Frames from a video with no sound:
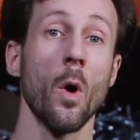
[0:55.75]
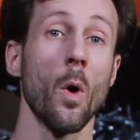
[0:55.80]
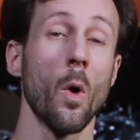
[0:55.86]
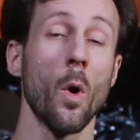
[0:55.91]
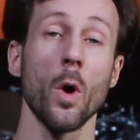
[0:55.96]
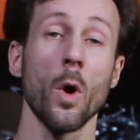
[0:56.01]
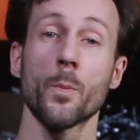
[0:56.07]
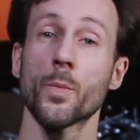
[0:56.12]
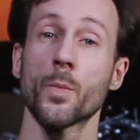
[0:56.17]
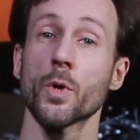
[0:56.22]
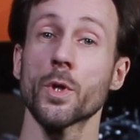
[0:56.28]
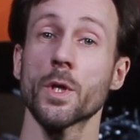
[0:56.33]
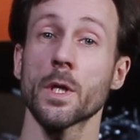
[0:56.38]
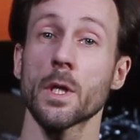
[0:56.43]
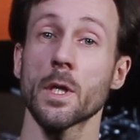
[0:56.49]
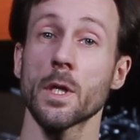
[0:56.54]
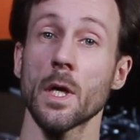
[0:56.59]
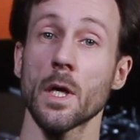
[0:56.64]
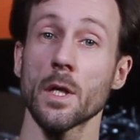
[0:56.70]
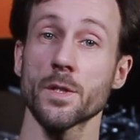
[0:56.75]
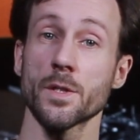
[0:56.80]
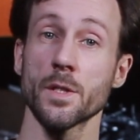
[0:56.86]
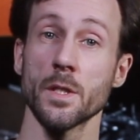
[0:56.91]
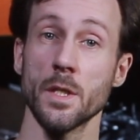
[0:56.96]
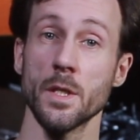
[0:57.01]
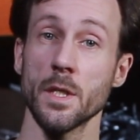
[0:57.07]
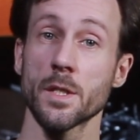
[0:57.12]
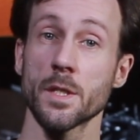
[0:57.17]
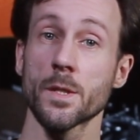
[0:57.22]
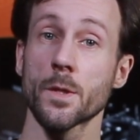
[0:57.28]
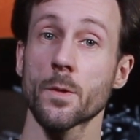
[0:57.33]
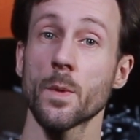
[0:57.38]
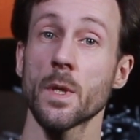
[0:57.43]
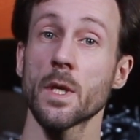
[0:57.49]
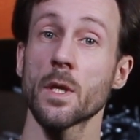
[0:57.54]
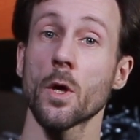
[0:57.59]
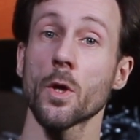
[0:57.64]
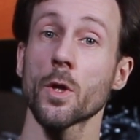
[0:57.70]
or putting an LCD
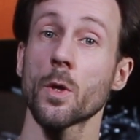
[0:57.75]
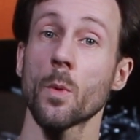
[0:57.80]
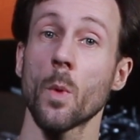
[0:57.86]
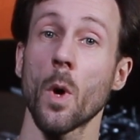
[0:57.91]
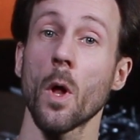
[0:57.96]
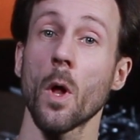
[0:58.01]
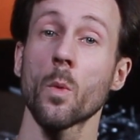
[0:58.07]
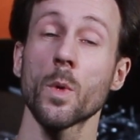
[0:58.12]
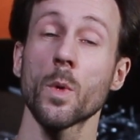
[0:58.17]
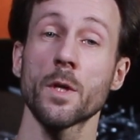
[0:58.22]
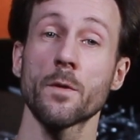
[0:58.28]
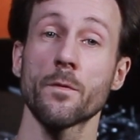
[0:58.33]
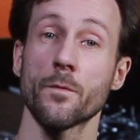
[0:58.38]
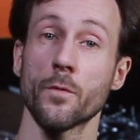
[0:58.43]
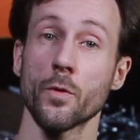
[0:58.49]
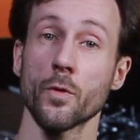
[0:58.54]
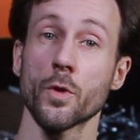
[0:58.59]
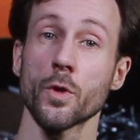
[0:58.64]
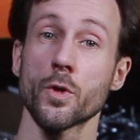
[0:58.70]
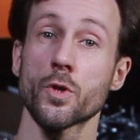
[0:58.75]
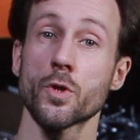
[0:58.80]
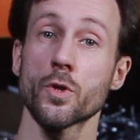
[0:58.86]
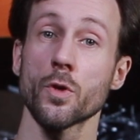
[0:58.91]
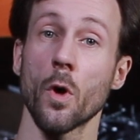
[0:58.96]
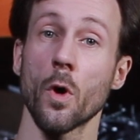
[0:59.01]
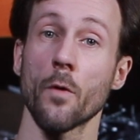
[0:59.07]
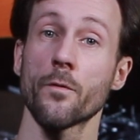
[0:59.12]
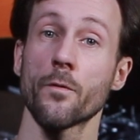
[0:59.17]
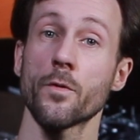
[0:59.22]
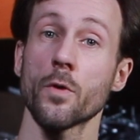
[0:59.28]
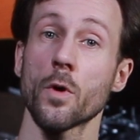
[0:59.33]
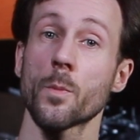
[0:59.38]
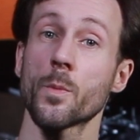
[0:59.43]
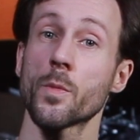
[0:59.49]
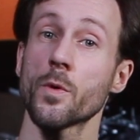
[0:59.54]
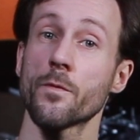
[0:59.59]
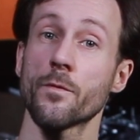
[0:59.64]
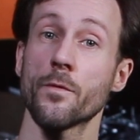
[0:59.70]
screen on the wall with footage of your
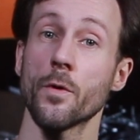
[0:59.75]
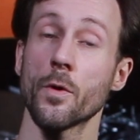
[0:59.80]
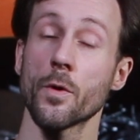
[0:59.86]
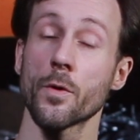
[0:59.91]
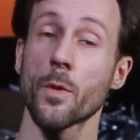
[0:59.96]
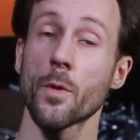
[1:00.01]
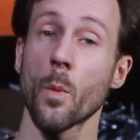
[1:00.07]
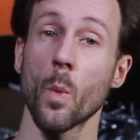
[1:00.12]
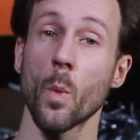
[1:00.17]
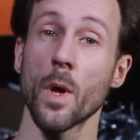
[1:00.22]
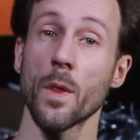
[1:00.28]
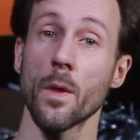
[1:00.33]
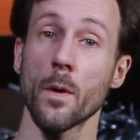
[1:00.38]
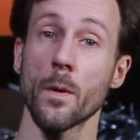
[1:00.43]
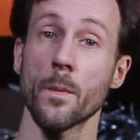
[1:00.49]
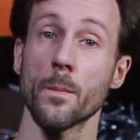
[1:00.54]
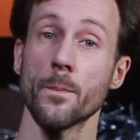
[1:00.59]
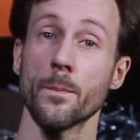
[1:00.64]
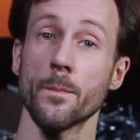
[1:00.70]
preferred weather.